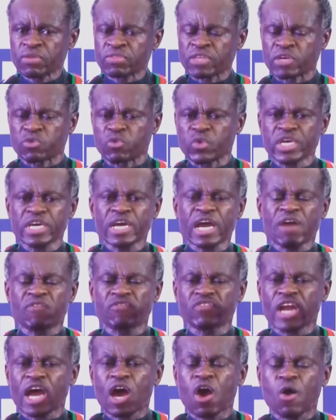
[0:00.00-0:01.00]
that we
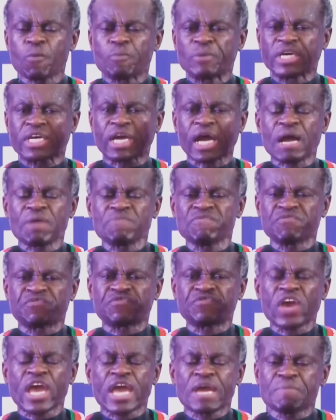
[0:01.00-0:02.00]
have now become
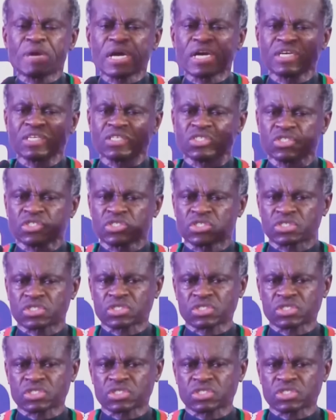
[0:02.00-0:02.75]
famous